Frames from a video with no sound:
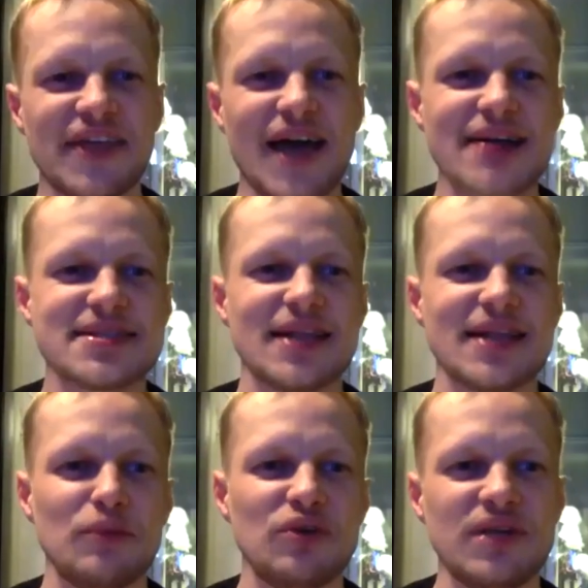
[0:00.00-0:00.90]
the guys in that
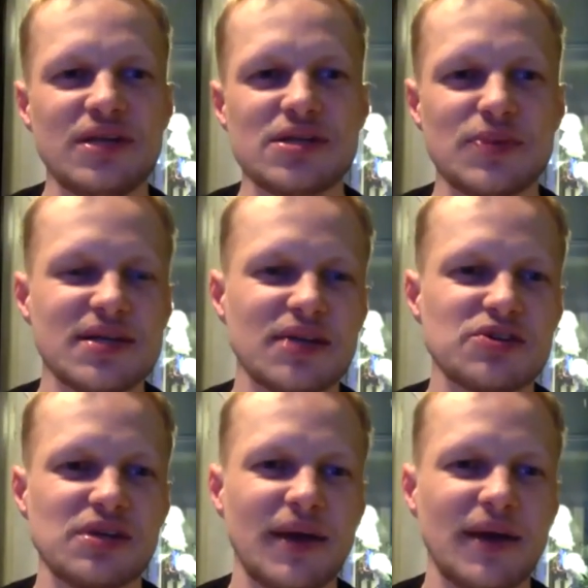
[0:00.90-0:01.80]
movie to speak
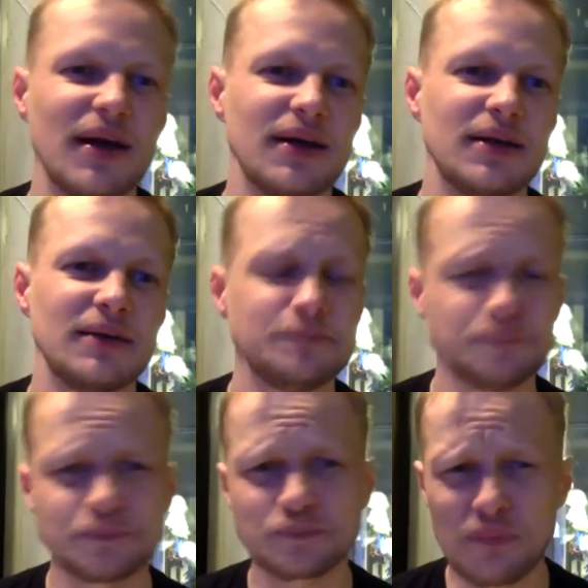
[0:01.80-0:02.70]
intelligently about it. And,
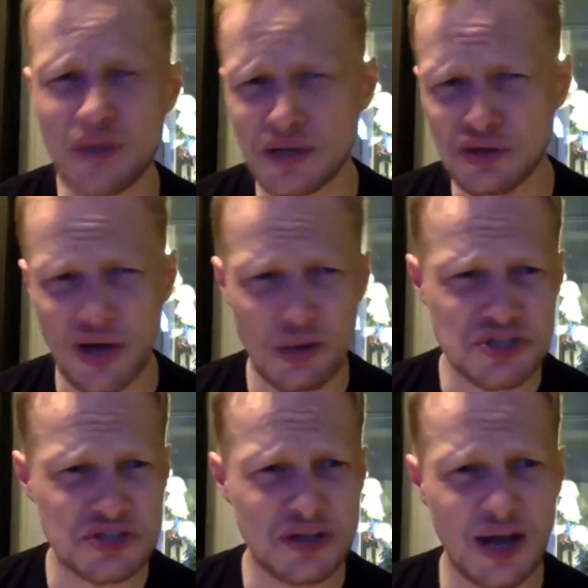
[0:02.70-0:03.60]
you know, I
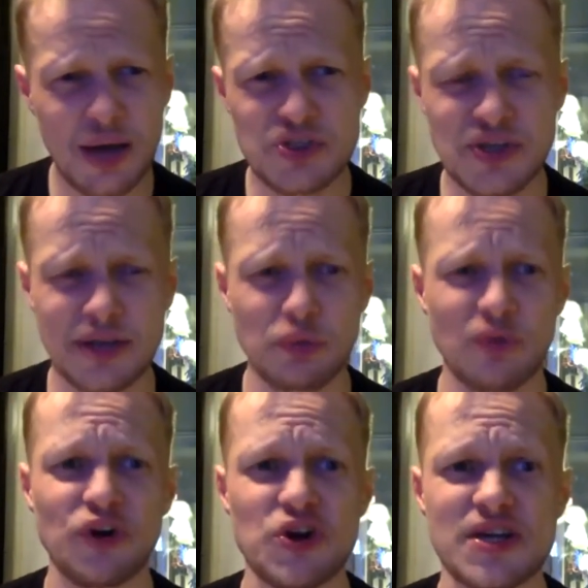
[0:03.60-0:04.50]
always, I always like
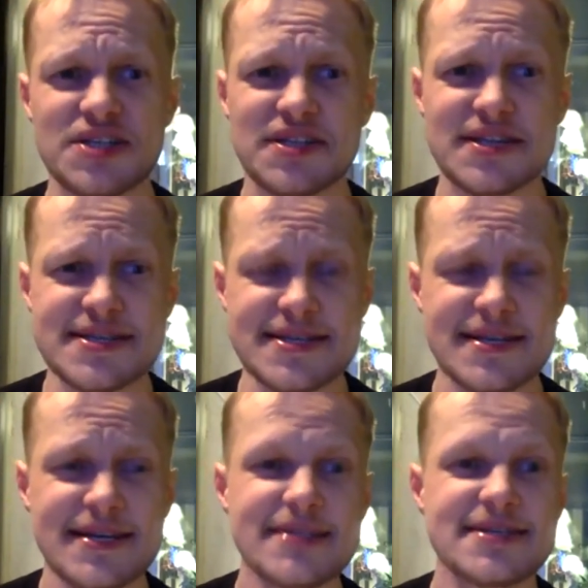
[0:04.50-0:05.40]
reverted to this
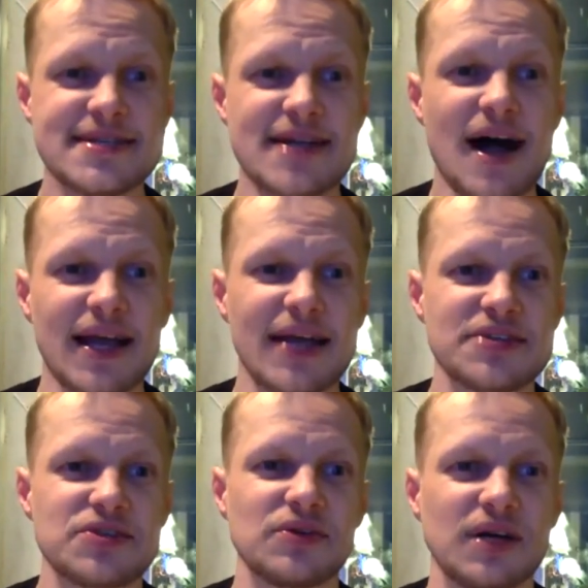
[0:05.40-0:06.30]
stock
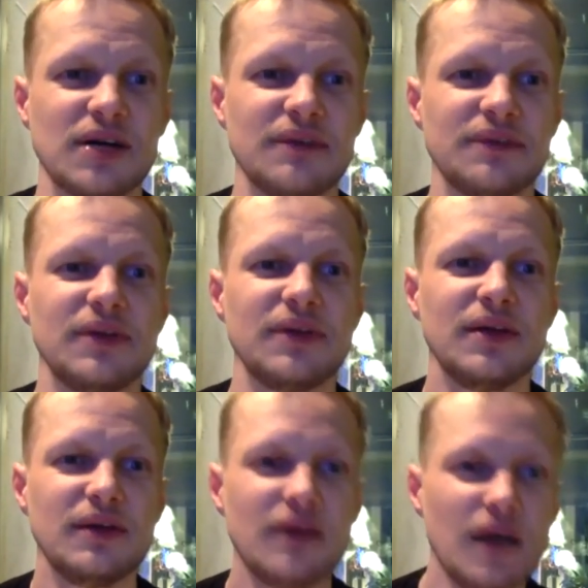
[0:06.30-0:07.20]
answer of,
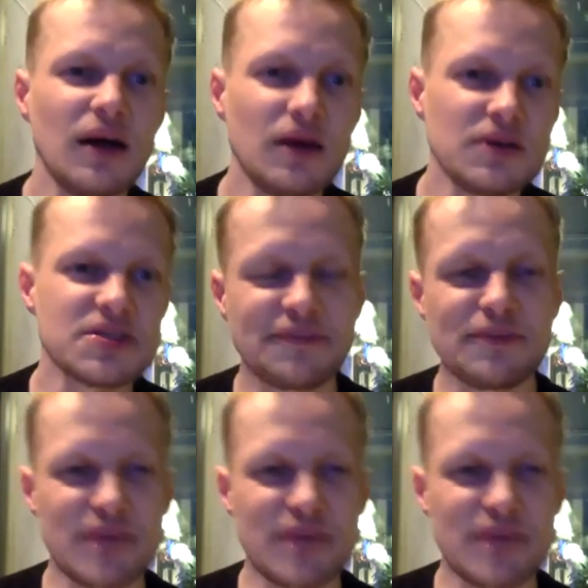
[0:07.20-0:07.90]
oh, it's not for